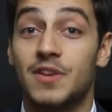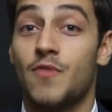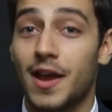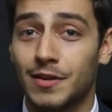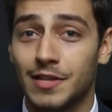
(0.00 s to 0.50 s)

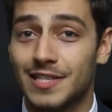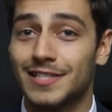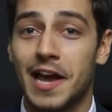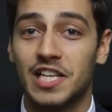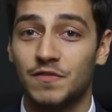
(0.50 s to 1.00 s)
miraculous
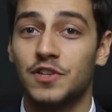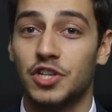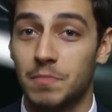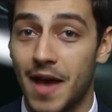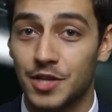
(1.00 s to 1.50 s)
science
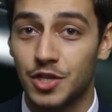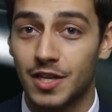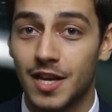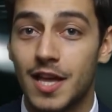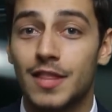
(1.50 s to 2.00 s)
fiction
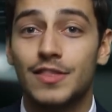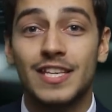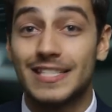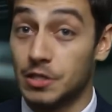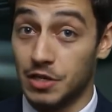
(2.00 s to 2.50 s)
magic,
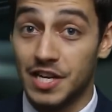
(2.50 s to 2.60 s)
this